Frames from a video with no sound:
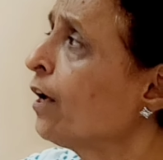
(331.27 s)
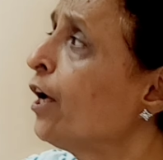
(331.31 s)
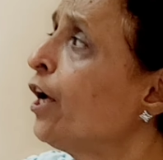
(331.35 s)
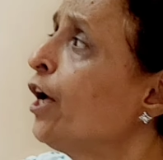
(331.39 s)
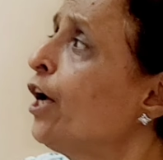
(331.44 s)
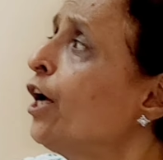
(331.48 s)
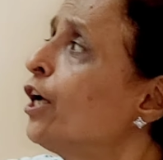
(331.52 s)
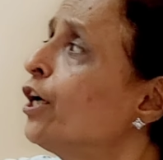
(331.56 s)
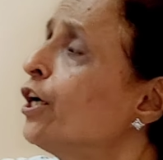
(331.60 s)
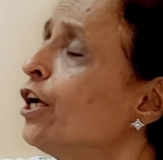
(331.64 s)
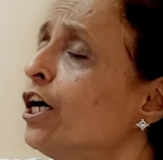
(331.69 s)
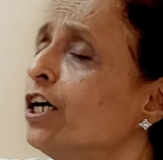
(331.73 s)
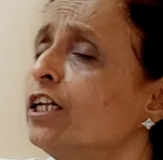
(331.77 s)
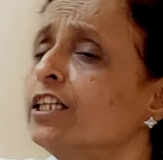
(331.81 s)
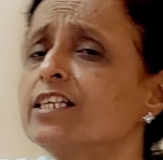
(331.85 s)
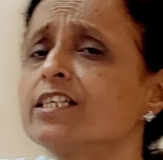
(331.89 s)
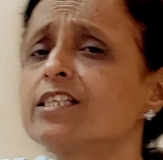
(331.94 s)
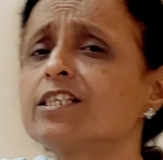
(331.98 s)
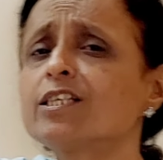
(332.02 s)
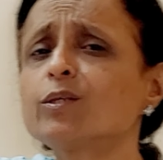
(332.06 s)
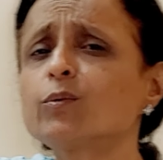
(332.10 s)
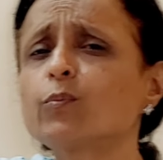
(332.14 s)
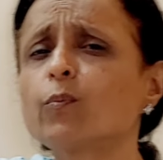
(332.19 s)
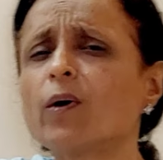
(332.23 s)
Now this
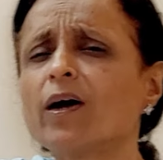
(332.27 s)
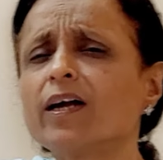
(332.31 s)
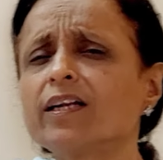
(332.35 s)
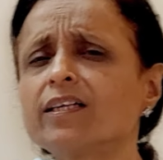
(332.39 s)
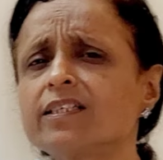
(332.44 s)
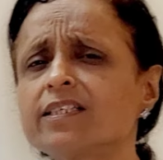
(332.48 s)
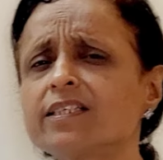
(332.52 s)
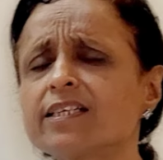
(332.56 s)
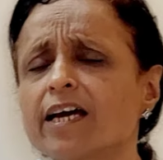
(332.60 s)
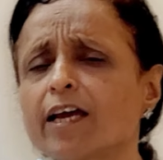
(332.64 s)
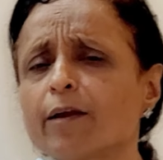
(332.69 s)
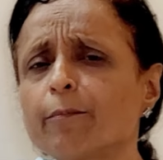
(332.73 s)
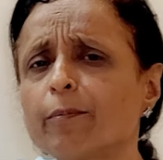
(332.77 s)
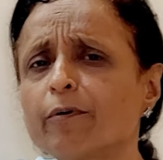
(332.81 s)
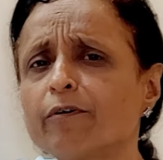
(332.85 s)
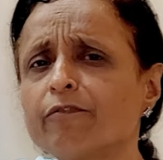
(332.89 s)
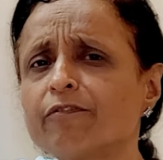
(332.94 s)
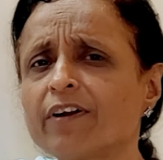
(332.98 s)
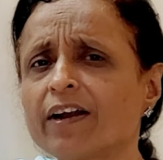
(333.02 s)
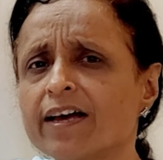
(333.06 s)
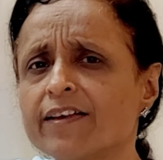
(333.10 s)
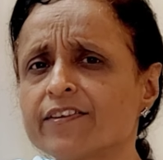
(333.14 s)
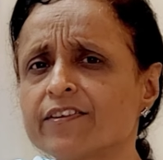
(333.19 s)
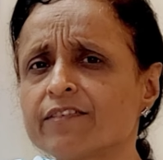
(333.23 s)
is one type of
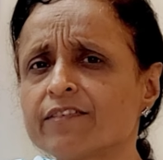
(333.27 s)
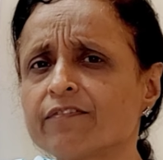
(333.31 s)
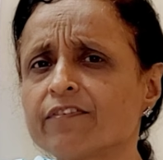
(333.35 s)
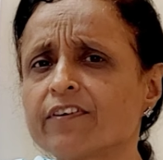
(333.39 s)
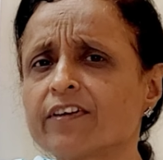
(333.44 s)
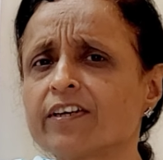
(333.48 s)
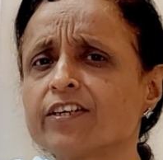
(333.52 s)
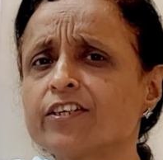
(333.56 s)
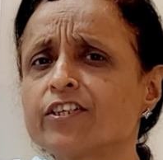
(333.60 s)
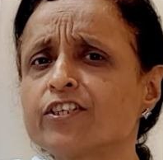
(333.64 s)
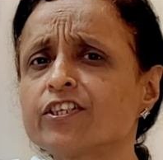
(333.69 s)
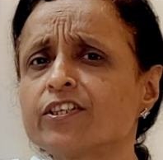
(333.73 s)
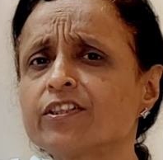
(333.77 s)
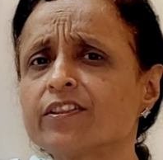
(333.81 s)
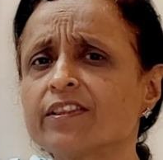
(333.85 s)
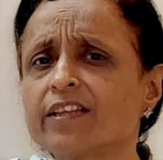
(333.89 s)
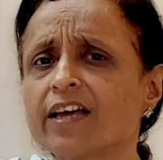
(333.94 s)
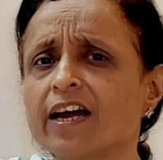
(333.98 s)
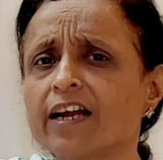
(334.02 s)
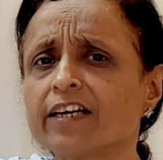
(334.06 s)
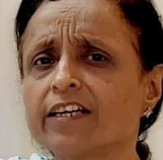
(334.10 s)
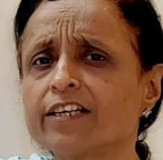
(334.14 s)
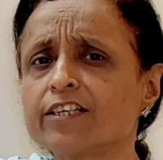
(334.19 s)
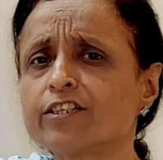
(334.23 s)
classification, that
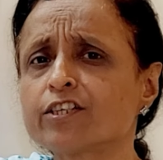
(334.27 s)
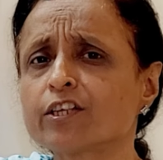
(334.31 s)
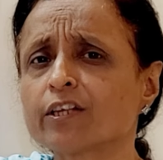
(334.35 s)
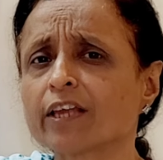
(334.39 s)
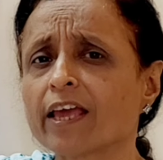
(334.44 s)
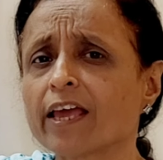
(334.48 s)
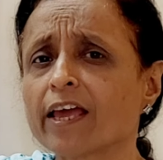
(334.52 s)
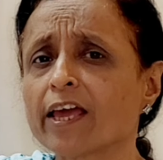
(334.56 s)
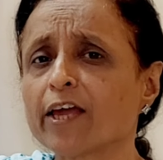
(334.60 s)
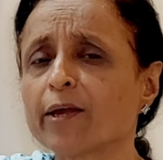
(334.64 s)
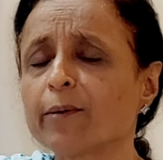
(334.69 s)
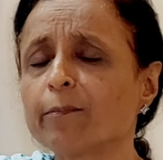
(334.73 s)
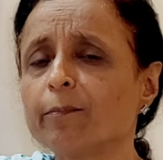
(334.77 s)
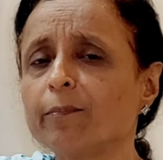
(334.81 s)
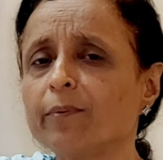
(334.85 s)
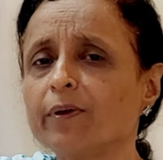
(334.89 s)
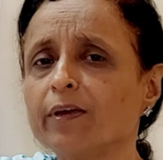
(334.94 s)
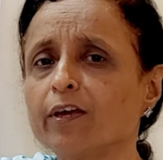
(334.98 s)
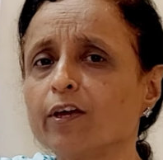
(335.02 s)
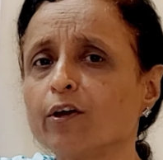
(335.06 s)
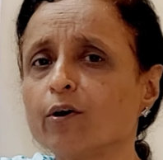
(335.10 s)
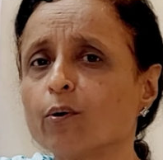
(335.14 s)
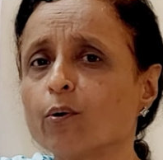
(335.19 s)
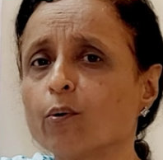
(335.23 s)
is
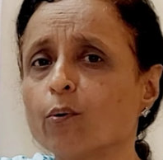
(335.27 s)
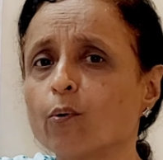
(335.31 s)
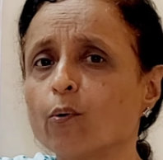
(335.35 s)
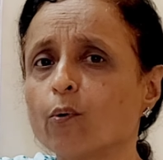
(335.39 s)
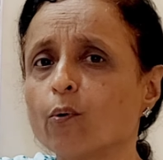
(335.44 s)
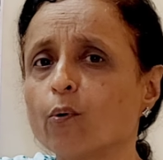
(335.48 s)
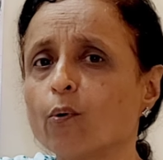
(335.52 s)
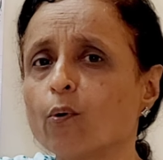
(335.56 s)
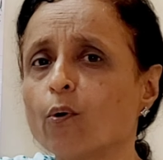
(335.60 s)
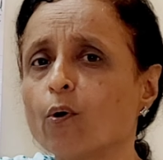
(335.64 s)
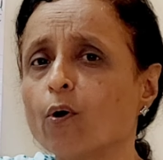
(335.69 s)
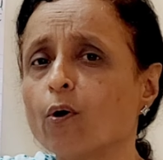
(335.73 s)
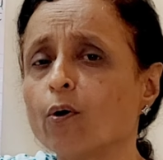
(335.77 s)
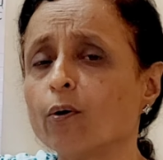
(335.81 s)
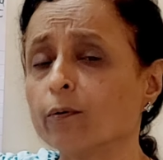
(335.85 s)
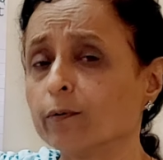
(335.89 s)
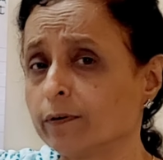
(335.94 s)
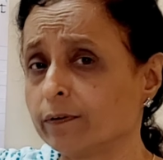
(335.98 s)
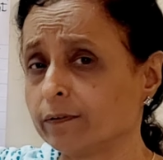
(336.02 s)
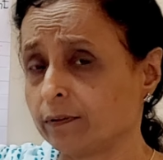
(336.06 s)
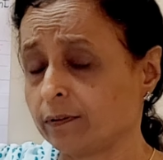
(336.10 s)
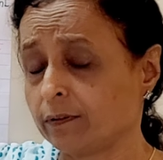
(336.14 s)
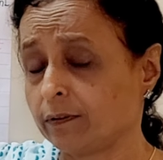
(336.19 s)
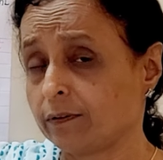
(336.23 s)
ABO
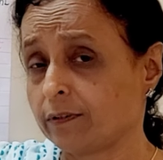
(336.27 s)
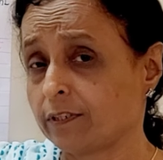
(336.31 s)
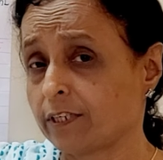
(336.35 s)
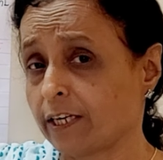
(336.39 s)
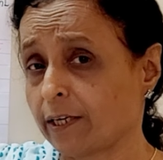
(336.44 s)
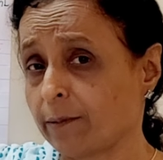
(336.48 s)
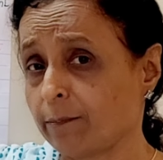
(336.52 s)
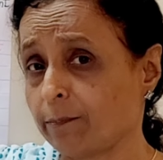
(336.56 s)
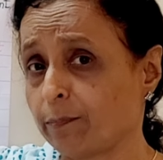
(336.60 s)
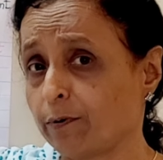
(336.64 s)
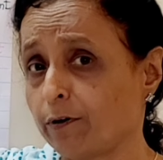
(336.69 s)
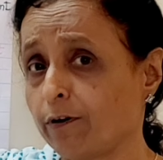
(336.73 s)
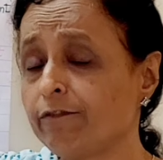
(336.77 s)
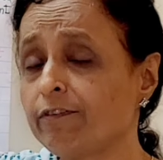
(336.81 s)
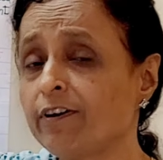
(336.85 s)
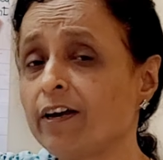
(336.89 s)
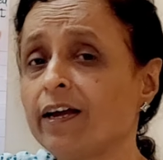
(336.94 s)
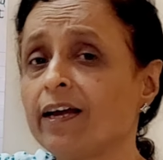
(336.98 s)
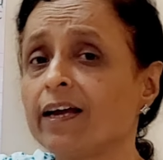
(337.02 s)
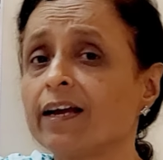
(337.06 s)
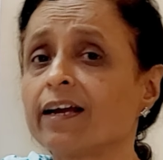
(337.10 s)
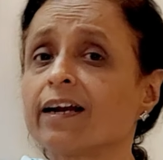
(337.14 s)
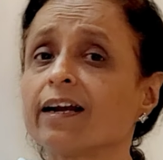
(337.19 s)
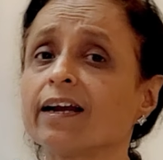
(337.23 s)
type of
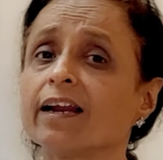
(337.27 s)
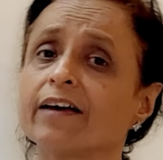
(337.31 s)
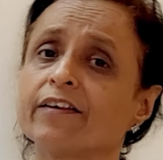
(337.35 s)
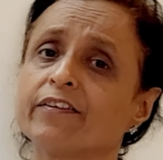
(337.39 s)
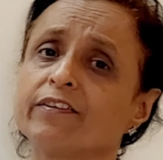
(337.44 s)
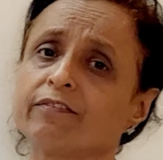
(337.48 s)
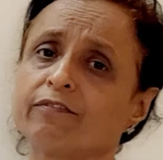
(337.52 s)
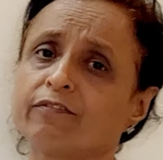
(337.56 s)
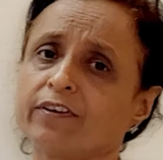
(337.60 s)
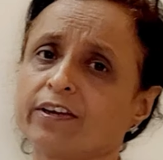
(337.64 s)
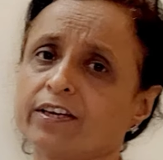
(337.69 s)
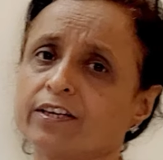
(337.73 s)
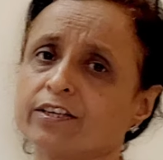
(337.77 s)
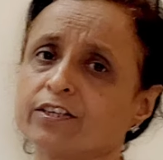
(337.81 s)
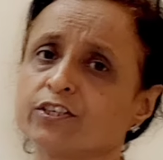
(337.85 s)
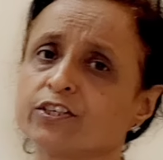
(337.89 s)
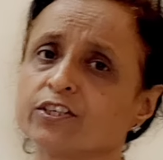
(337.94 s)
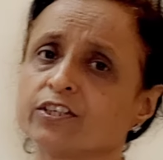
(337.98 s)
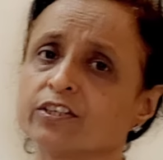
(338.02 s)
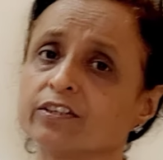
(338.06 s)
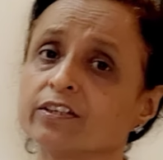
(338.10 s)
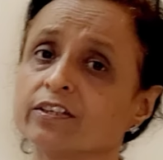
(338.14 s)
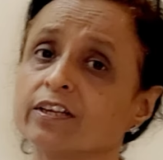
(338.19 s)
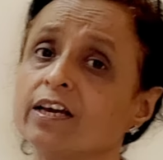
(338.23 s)
classification.